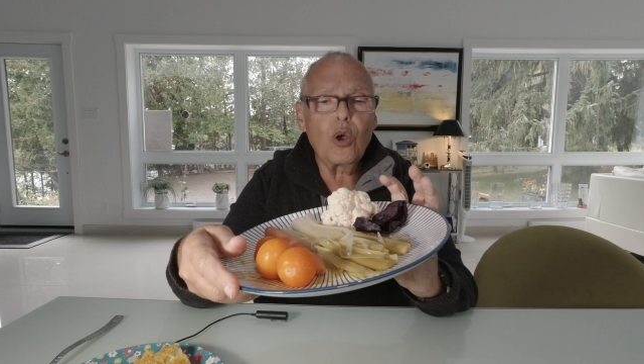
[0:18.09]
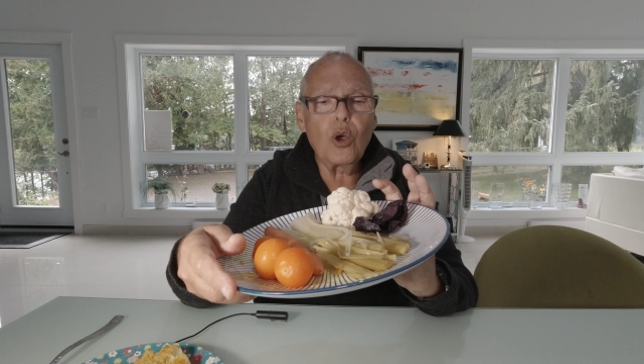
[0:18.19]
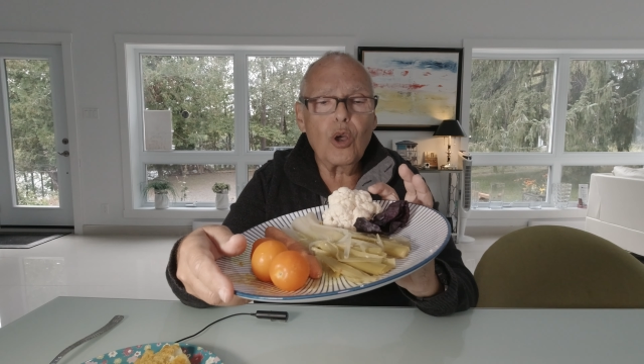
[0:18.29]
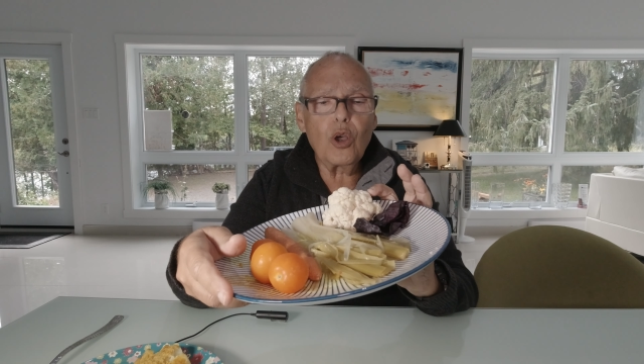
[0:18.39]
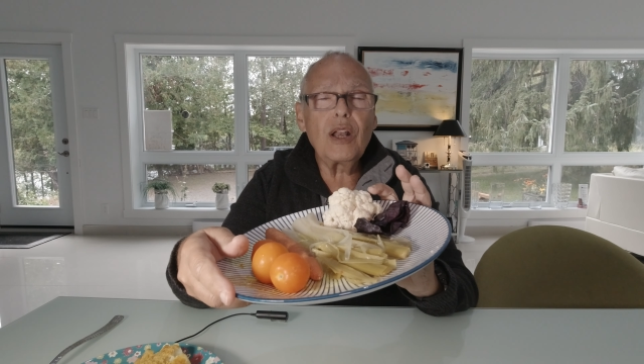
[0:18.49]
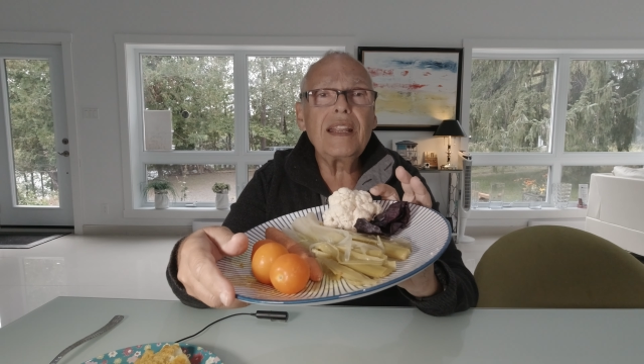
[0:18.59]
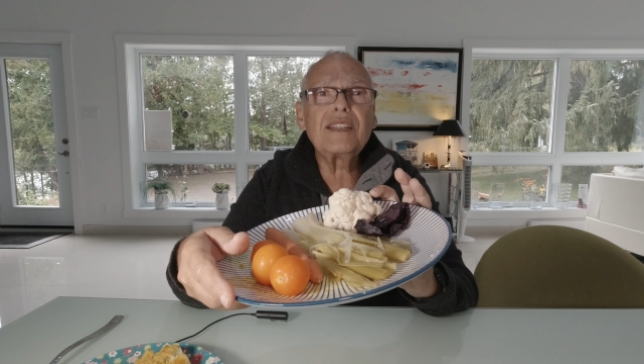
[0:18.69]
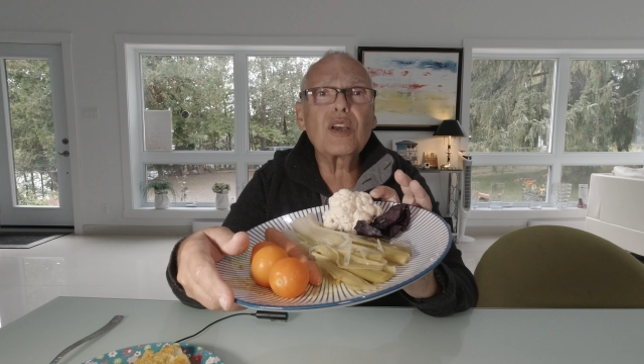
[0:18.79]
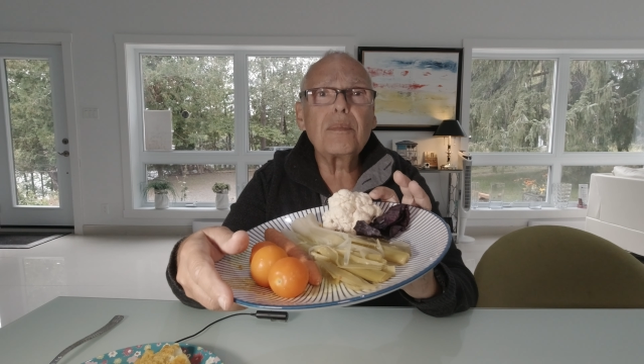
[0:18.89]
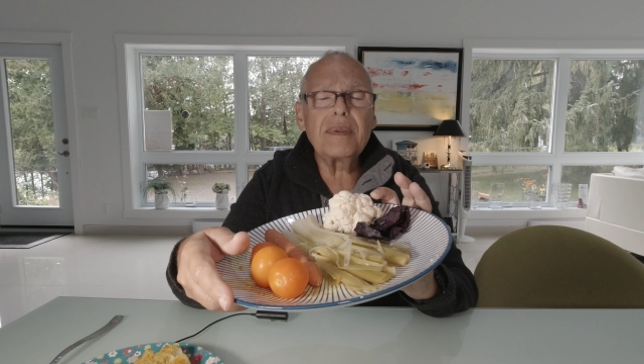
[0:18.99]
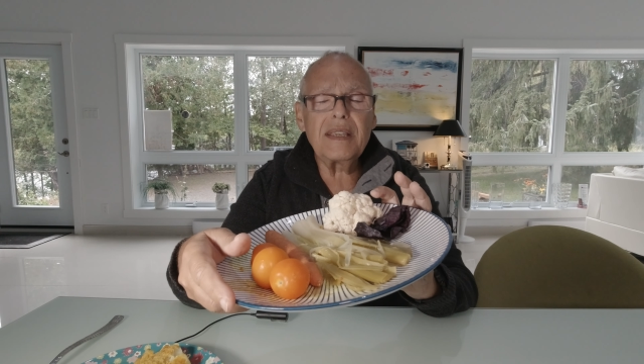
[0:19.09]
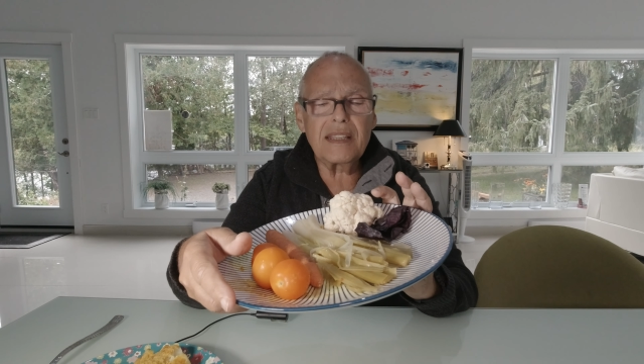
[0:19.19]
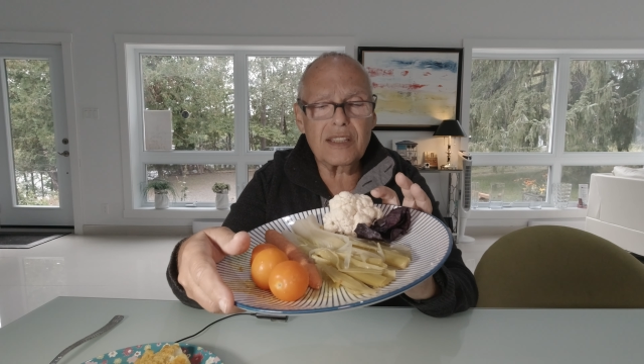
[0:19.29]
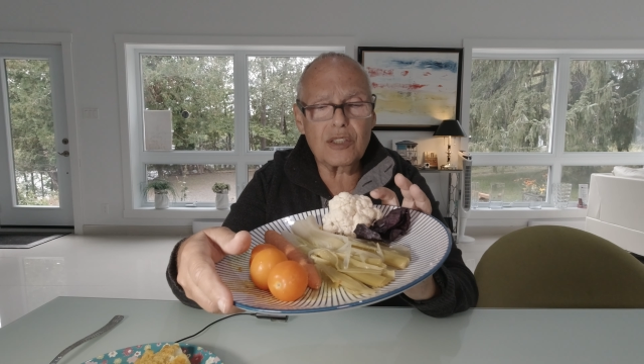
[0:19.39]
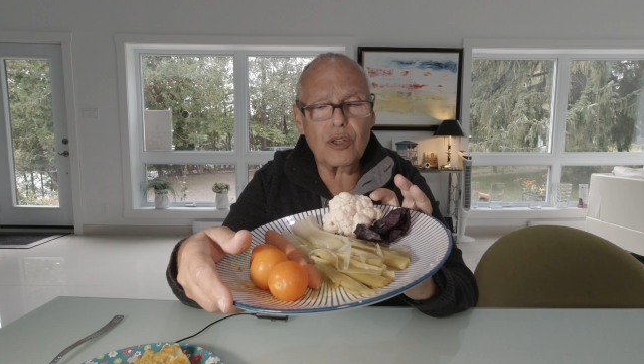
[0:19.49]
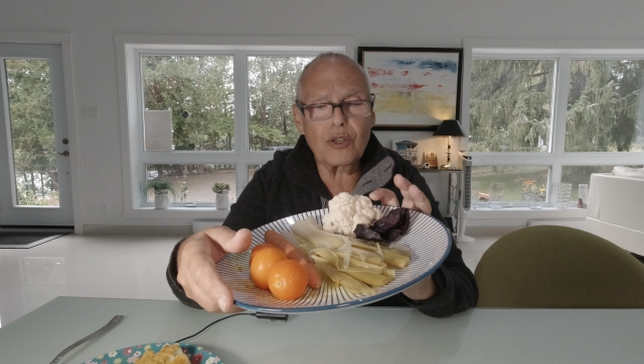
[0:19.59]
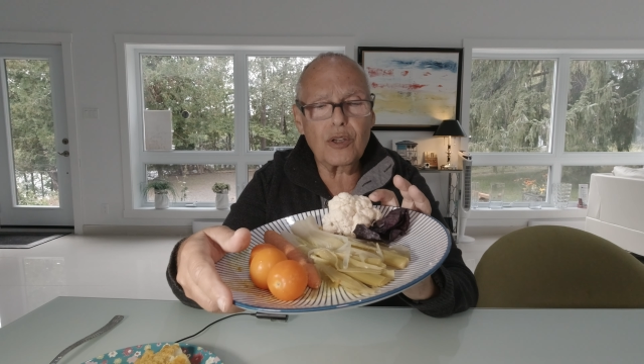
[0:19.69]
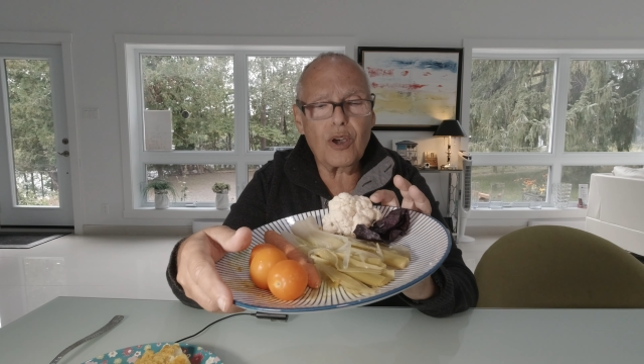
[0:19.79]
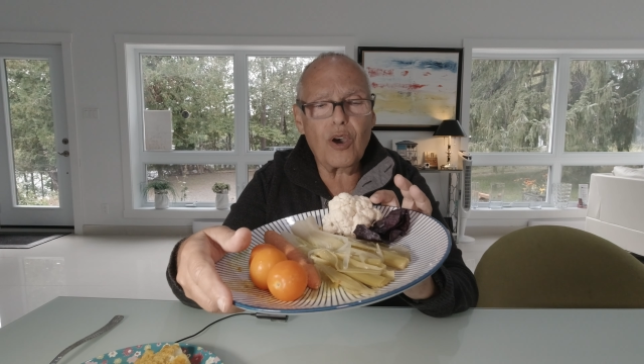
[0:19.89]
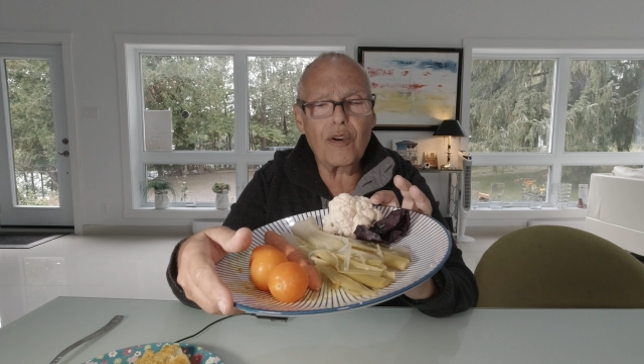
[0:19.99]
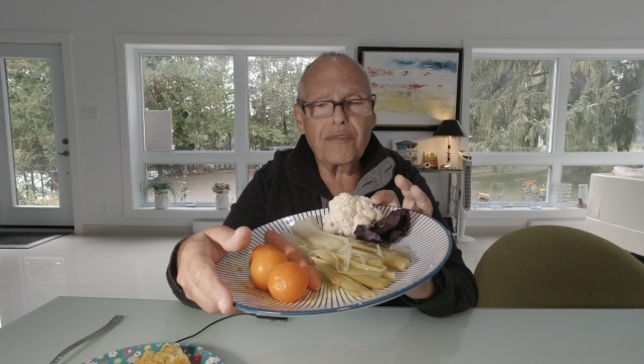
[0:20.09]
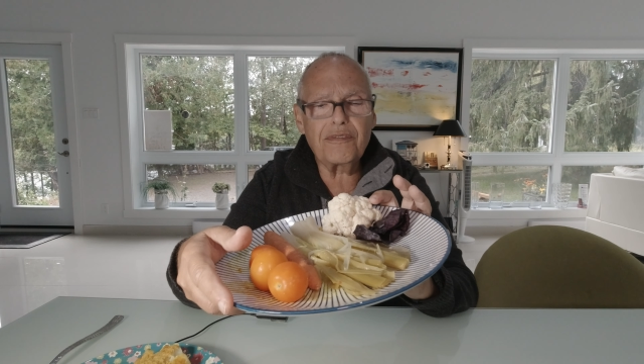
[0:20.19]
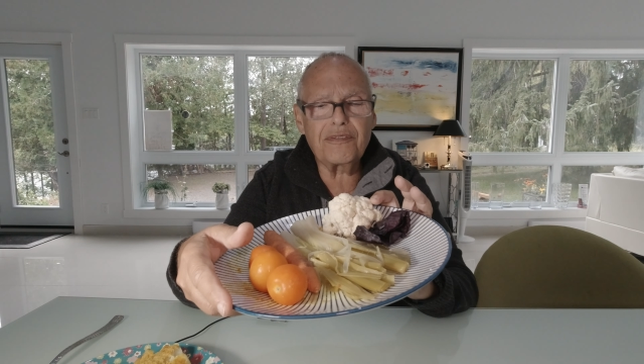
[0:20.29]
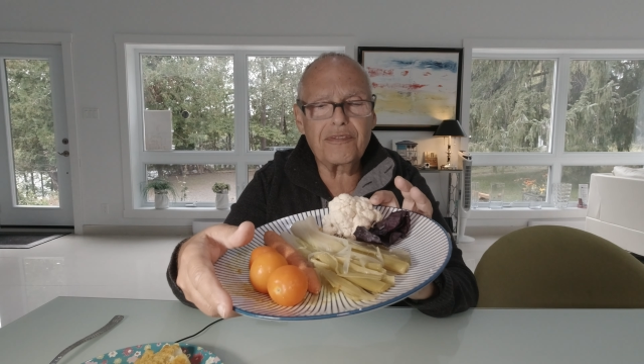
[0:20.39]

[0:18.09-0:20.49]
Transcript: a little bit uh, of